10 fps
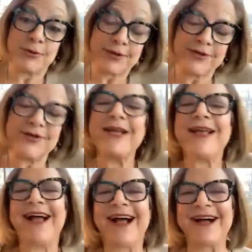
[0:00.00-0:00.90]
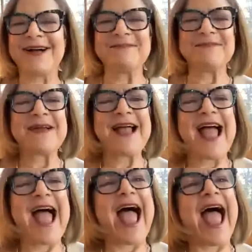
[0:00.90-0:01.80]
Yorker. Um,
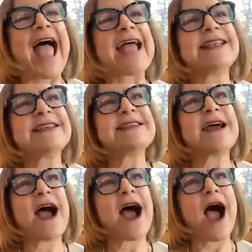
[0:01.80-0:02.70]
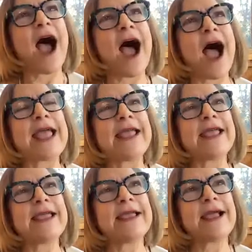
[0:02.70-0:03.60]
and
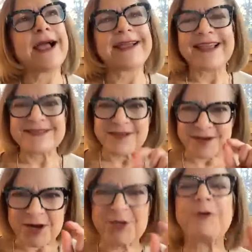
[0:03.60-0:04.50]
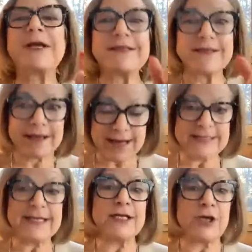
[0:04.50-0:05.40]
I, I guess a, a quick aside, I
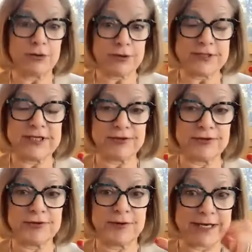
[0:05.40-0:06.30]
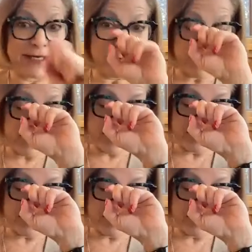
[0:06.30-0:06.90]
did a yoga teacher training while